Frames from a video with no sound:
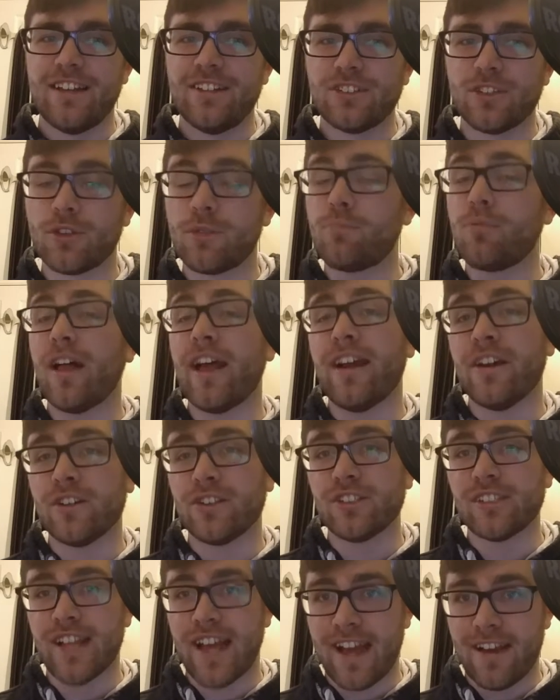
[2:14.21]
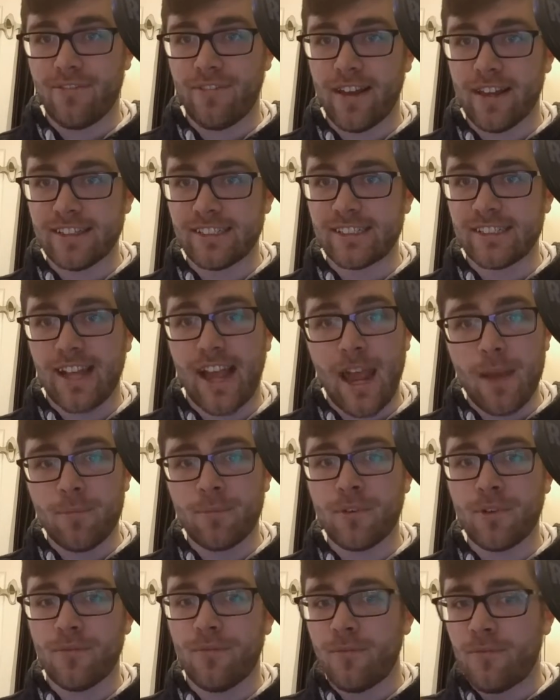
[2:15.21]
So the players have
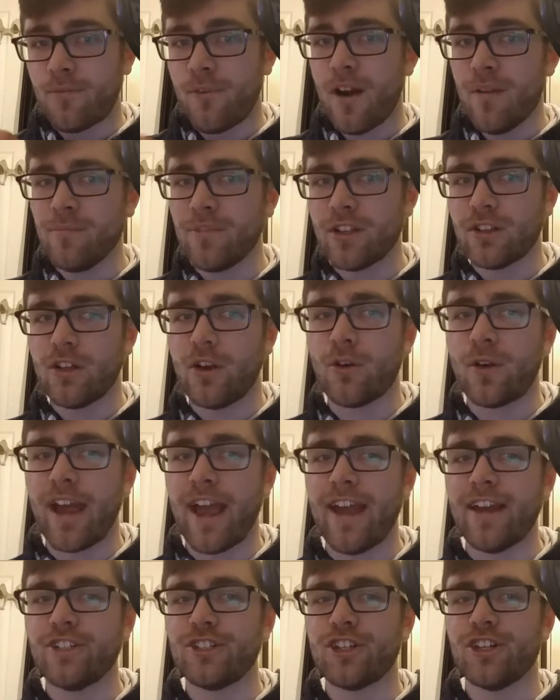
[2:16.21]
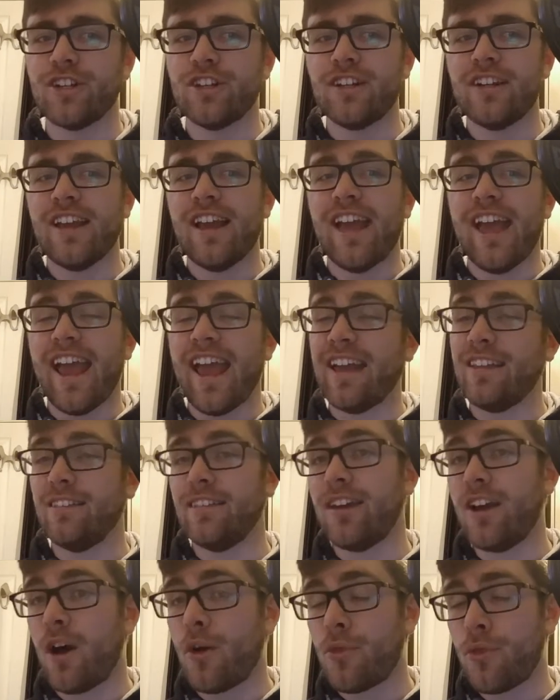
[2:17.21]
escaped from the location, and
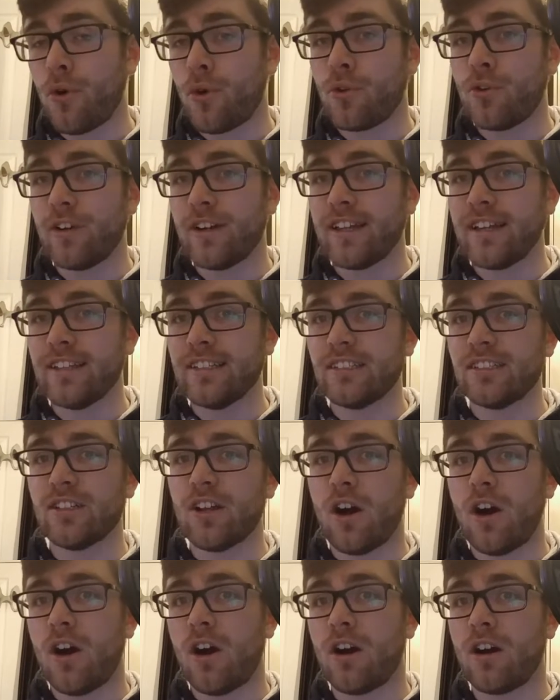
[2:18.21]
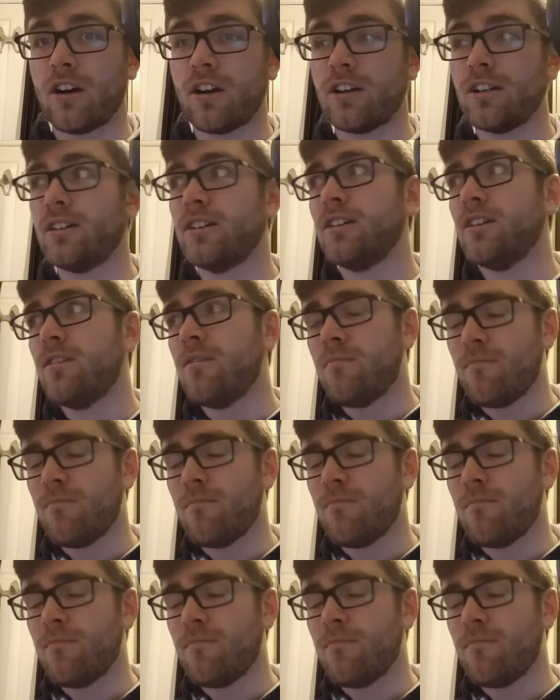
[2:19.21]
the authorities are,